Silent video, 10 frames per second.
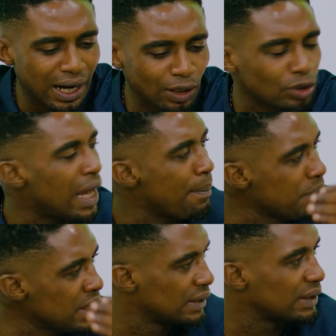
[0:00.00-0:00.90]
another
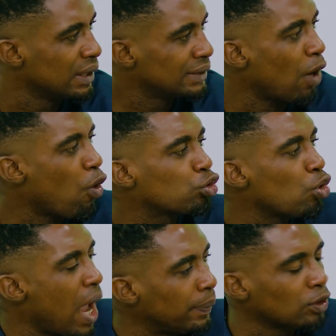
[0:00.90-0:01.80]
means that will
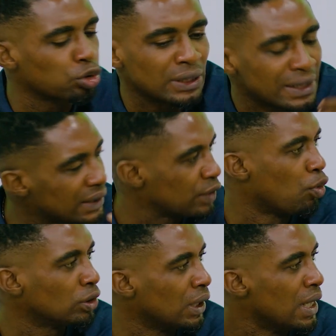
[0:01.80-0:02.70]
also help them to generate
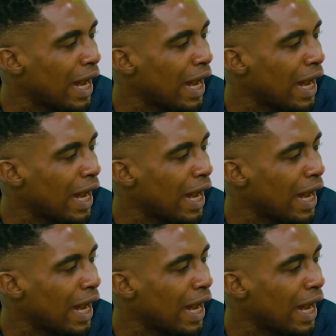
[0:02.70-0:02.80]
money